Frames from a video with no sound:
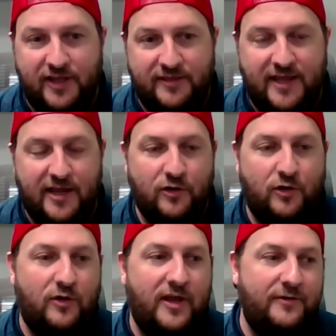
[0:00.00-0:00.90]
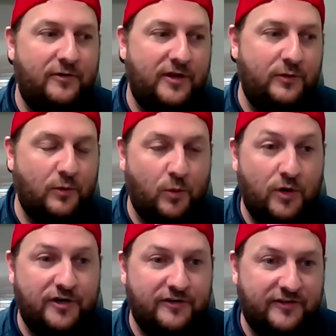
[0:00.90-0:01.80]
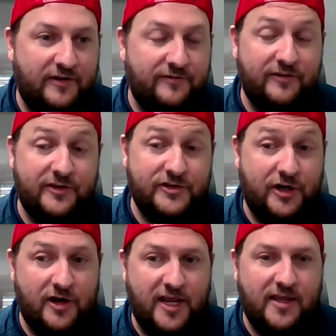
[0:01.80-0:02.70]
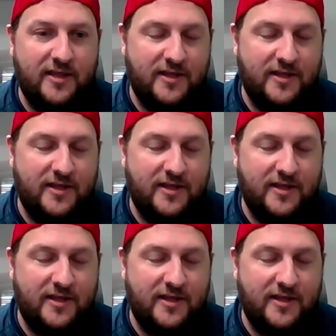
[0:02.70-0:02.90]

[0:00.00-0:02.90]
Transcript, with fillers: hit that goal and really reward yourself for the journey.